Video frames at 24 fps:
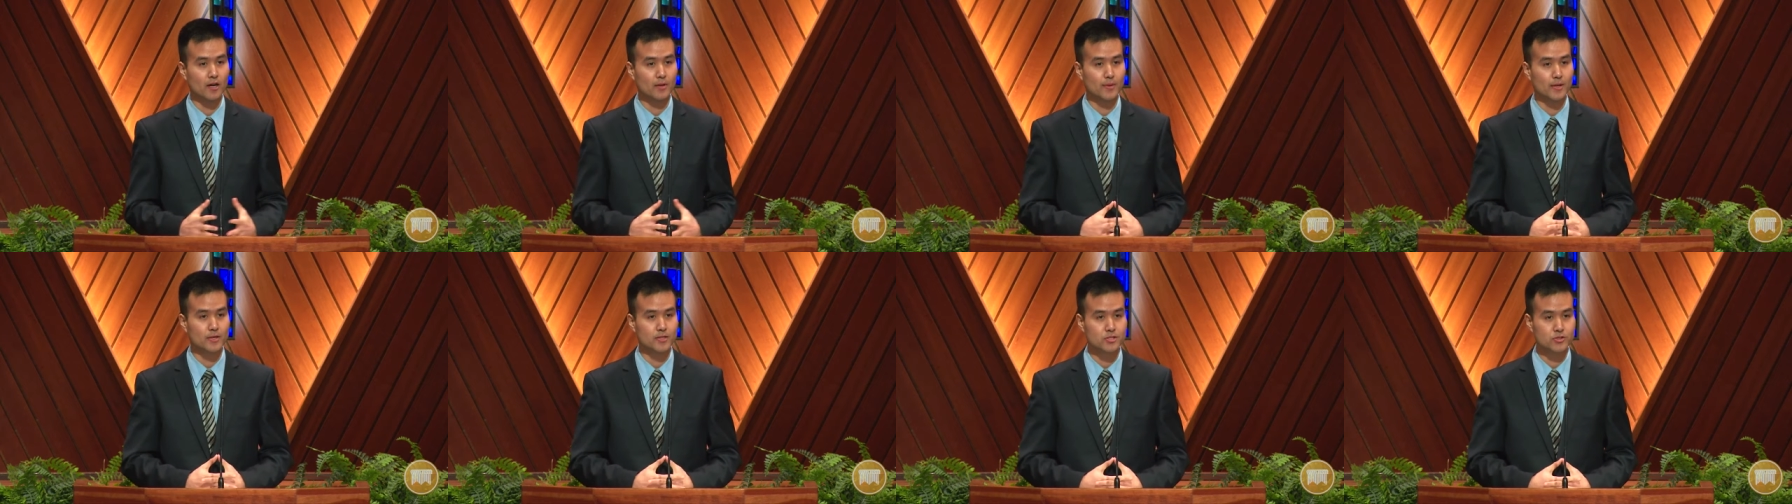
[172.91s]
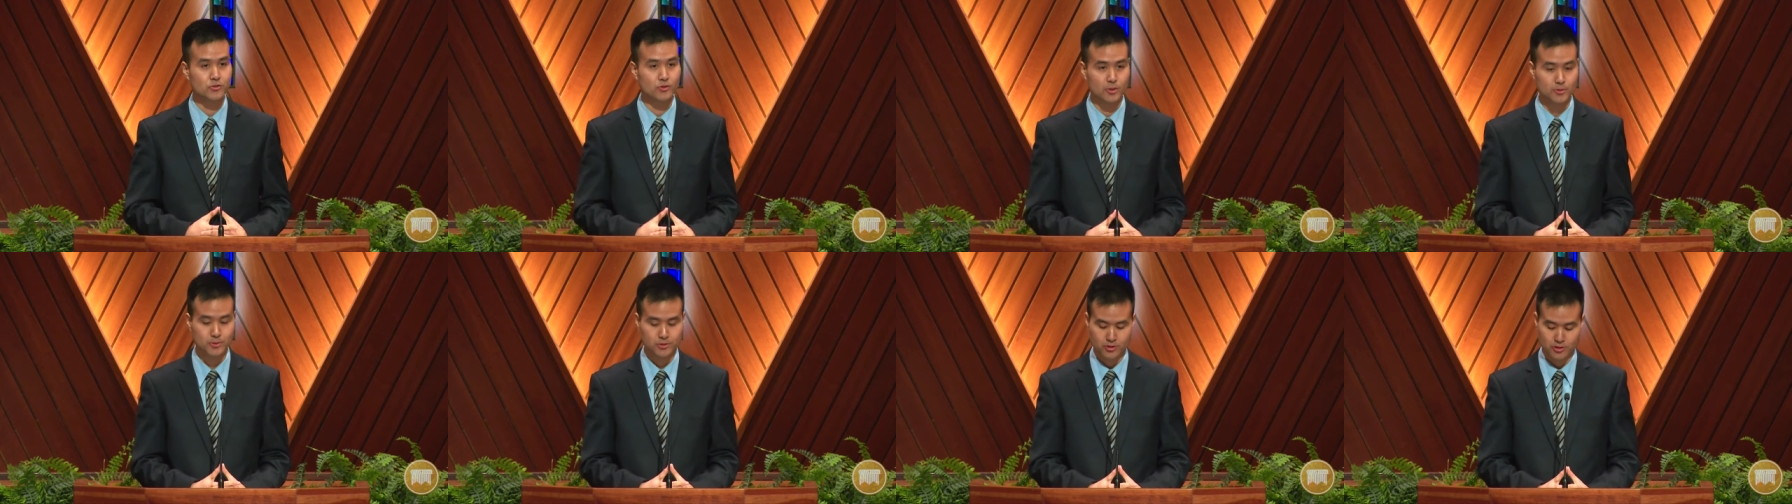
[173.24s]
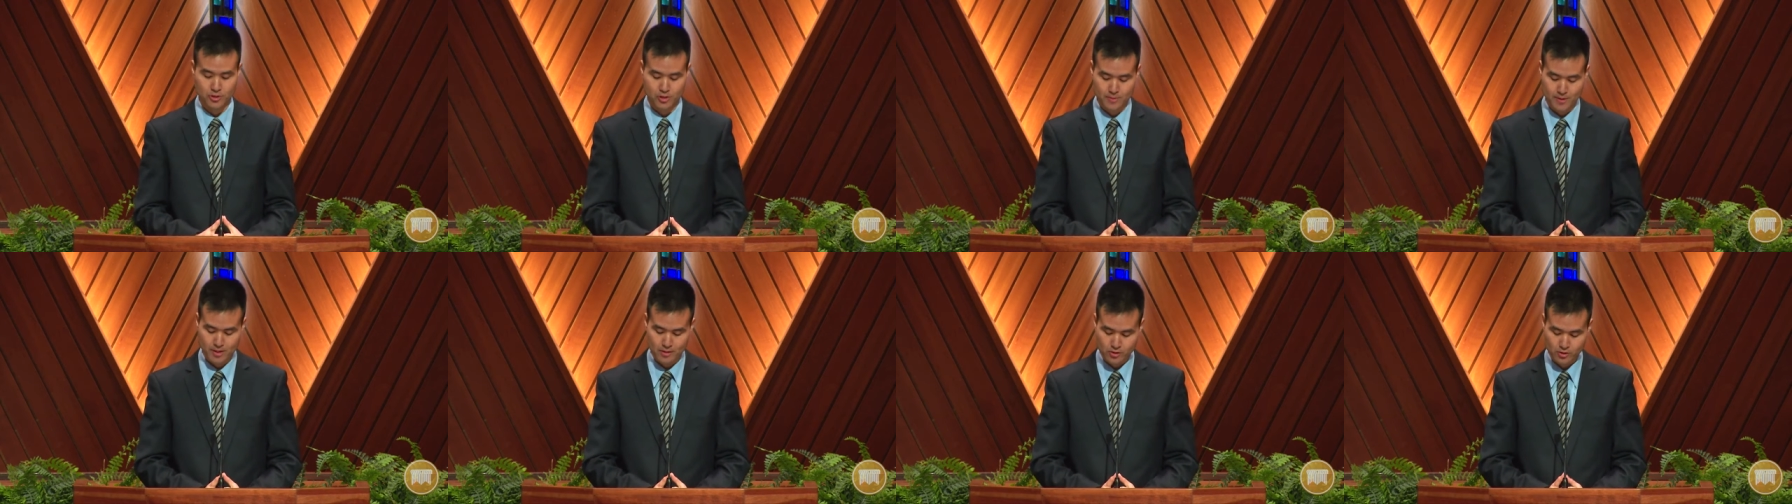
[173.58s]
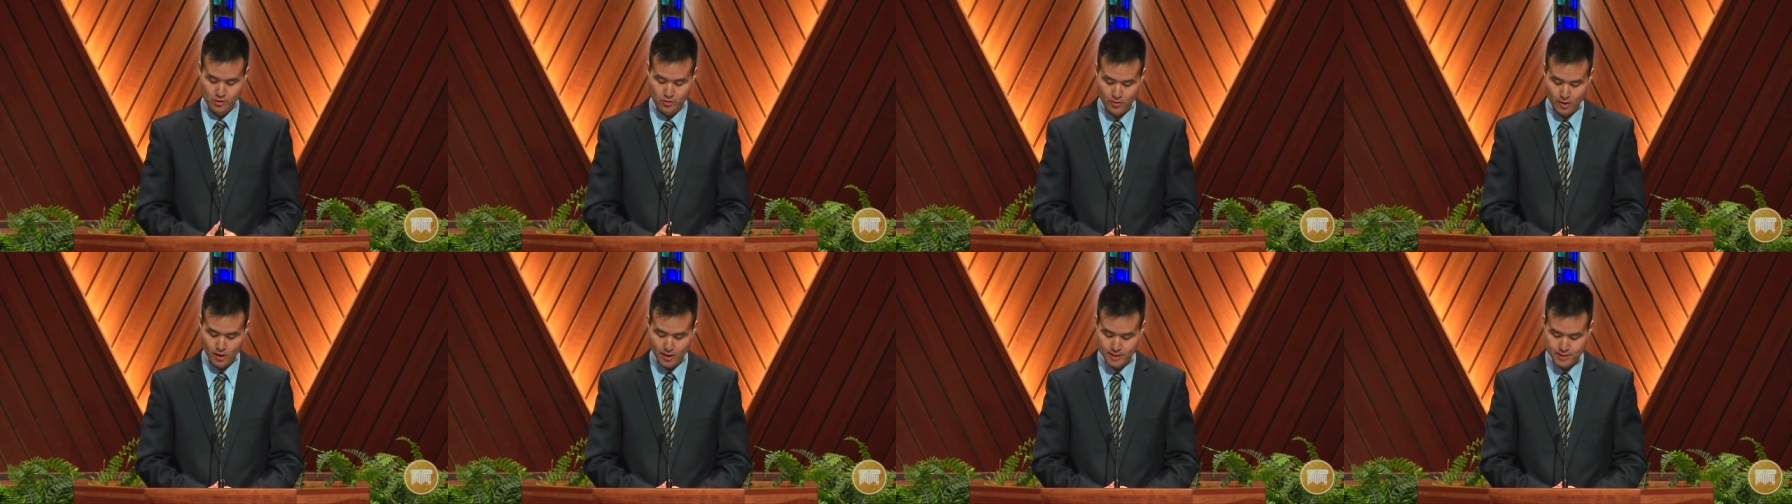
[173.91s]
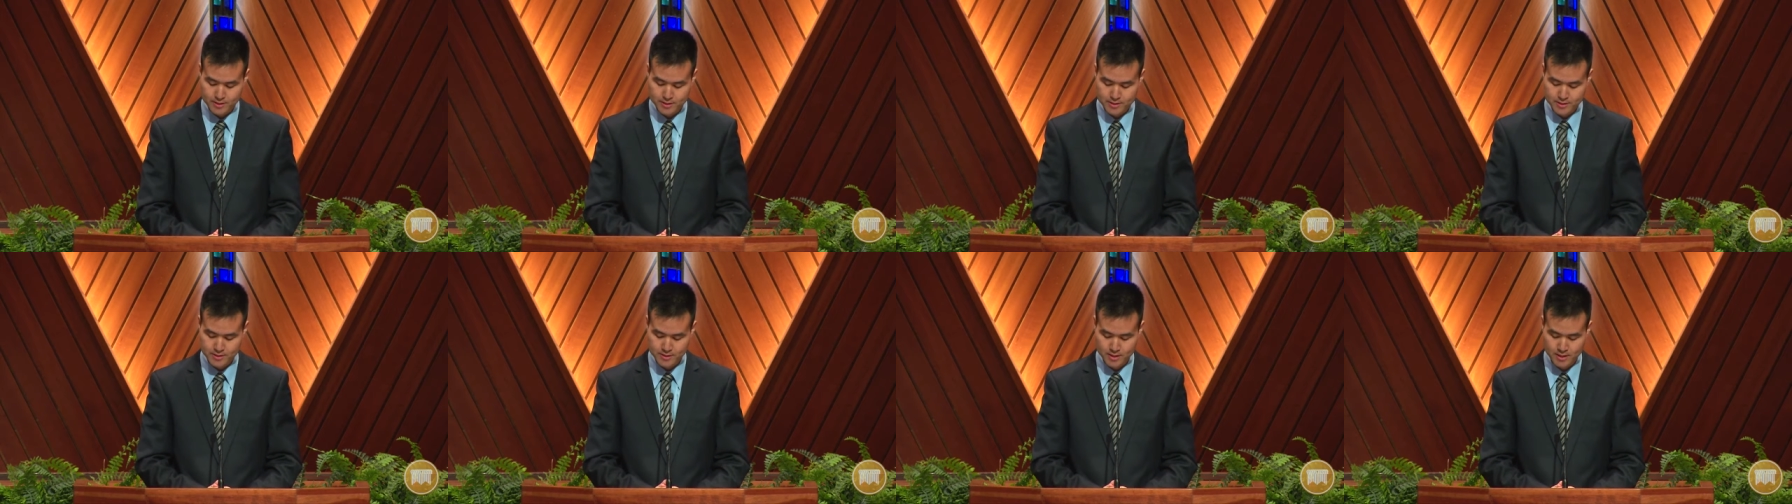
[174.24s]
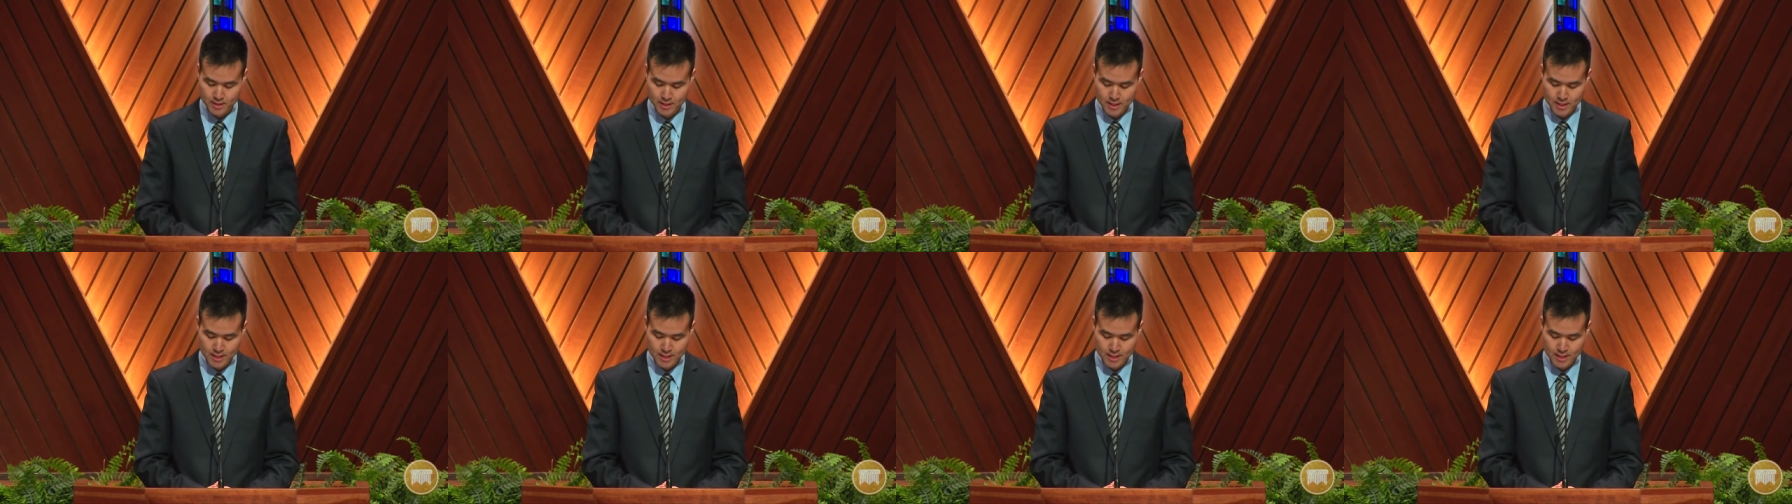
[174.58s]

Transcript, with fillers: about Scripture, and about Christ.